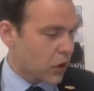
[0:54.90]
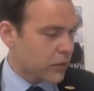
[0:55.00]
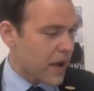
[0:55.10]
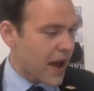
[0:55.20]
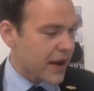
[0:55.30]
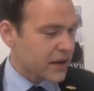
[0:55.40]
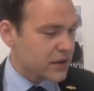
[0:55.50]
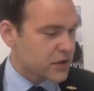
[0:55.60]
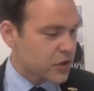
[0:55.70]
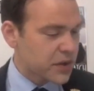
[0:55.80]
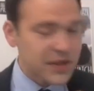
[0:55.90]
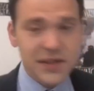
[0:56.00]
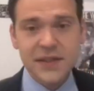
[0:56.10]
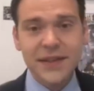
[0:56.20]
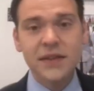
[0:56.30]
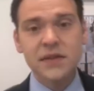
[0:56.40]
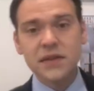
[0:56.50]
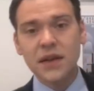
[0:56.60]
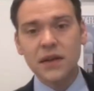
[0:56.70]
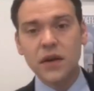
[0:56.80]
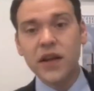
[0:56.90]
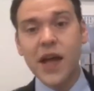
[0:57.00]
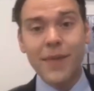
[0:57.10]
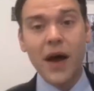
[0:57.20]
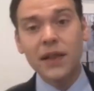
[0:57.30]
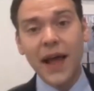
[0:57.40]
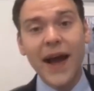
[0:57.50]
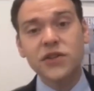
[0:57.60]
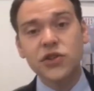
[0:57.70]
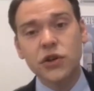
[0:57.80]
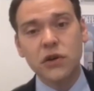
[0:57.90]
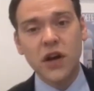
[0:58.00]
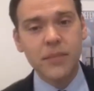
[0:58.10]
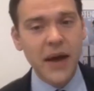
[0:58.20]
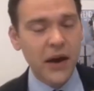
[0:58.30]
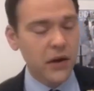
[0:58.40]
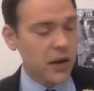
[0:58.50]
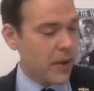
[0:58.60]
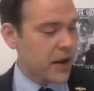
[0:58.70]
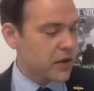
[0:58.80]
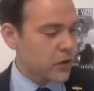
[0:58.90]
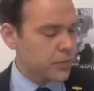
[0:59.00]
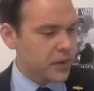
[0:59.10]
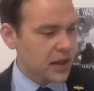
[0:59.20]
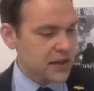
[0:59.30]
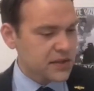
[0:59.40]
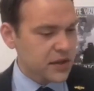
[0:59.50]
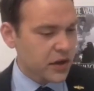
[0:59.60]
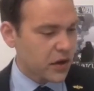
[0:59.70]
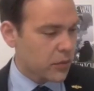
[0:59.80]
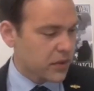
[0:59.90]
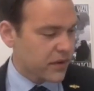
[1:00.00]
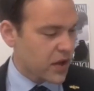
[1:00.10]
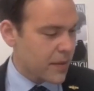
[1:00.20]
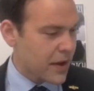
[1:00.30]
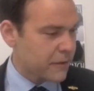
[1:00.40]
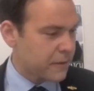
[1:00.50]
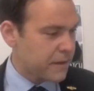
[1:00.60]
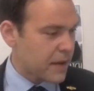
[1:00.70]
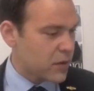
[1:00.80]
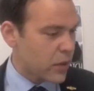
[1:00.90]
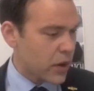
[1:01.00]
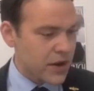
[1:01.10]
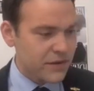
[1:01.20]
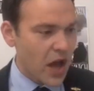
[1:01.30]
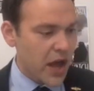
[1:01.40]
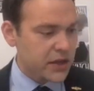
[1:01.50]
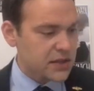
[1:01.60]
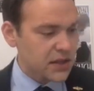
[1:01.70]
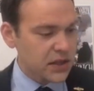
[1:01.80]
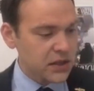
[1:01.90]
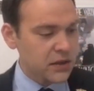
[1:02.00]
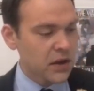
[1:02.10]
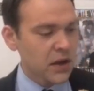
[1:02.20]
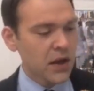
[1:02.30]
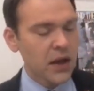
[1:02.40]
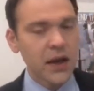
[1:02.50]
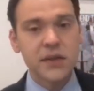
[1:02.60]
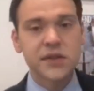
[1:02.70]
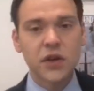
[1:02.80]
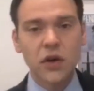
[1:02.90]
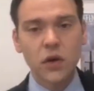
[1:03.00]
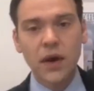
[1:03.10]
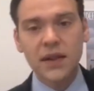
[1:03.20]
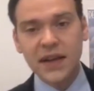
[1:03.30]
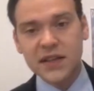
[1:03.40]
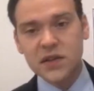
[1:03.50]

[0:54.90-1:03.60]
back to it since it came out last year, about a year plus ago. I believe it came out in February of 19. And so let's